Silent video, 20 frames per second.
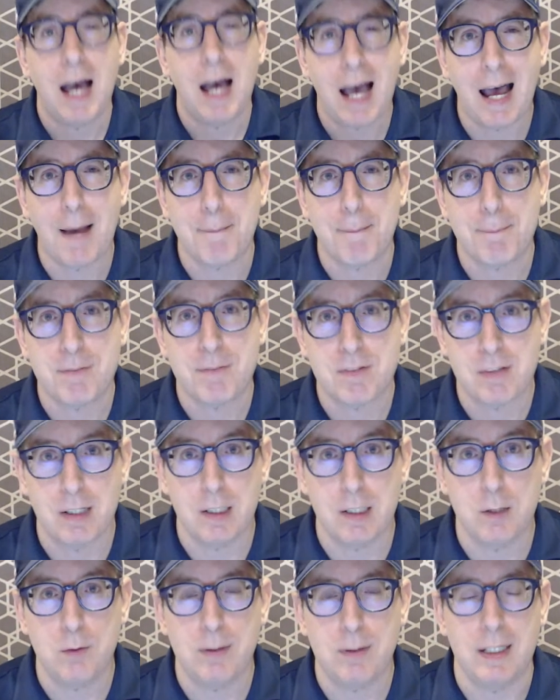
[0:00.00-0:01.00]

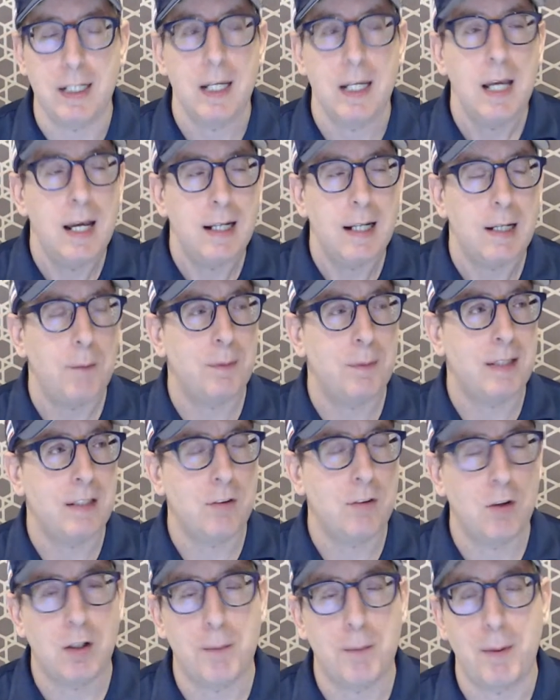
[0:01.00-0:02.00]
Absolutely. Now, what they
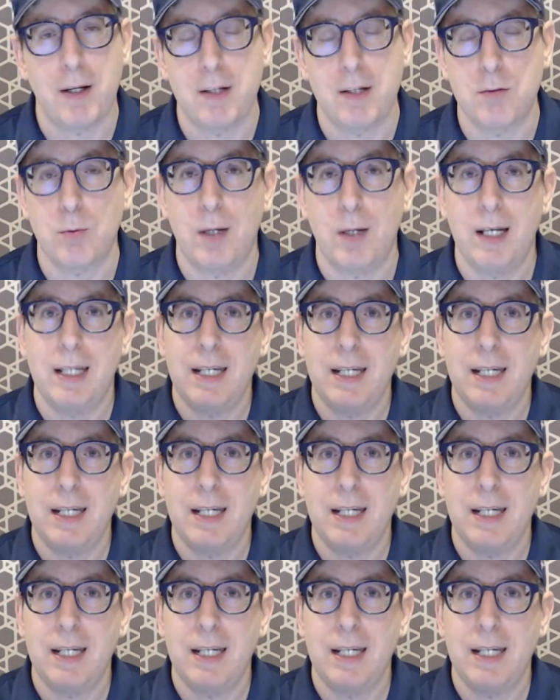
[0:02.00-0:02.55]
talk about is, well,